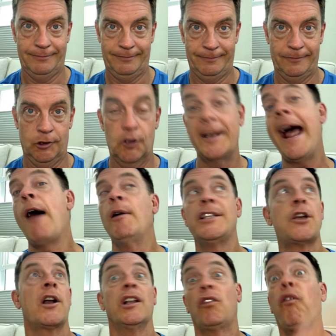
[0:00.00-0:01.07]
So now he's on
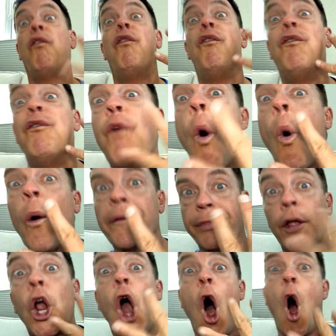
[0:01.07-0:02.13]
his fourth
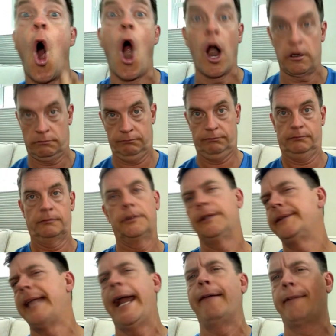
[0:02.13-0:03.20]
car.
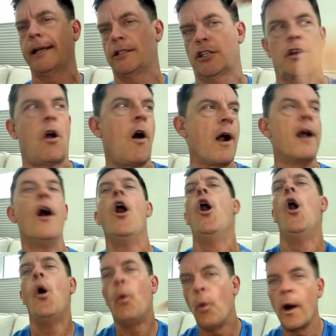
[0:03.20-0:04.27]
Dave gets a car.
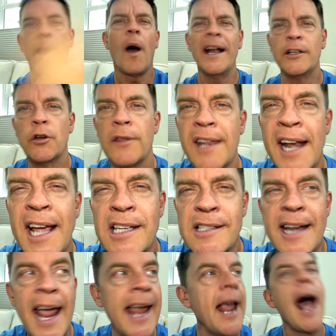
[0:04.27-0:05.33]
What do I do the next
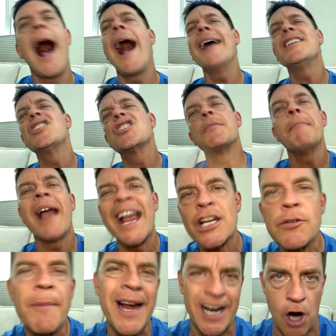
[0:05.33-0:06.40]
day? I smash my
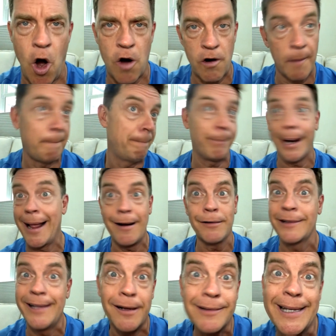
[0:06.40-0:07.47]
car up, but I don't tell
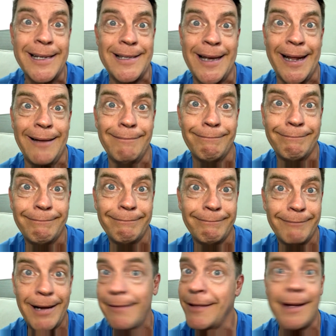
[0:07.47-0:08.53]
Disney.
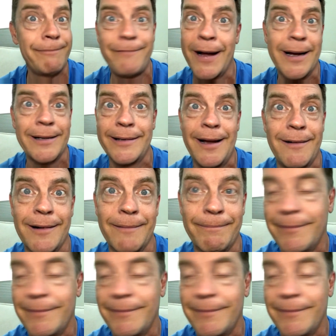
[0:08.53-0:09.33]
I'm not fucking telling them.